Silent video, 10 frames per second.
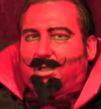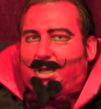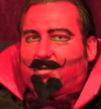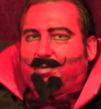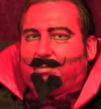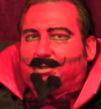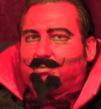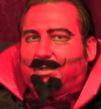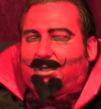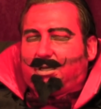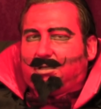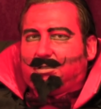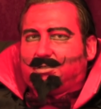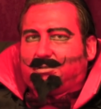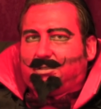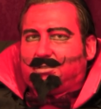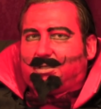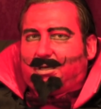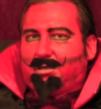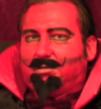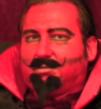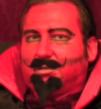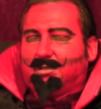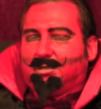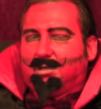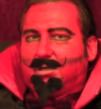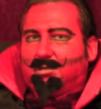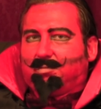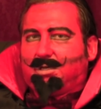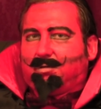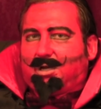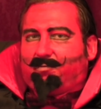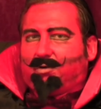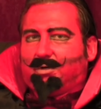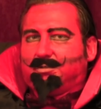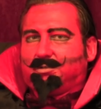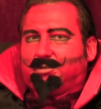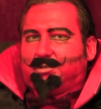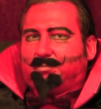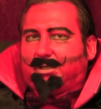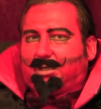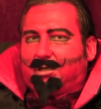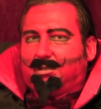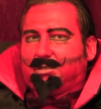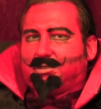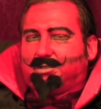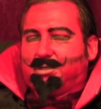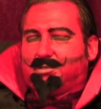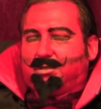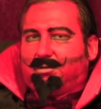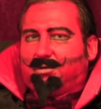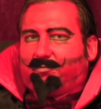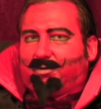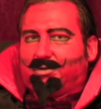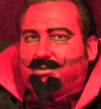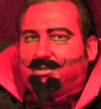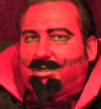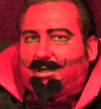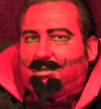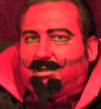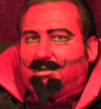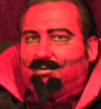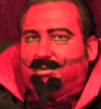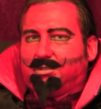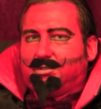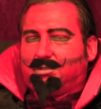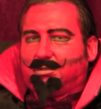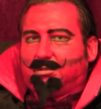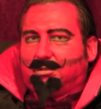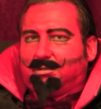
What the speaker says: A lot of people speak English these days. Maybe everyone should speak English as either a first or second language.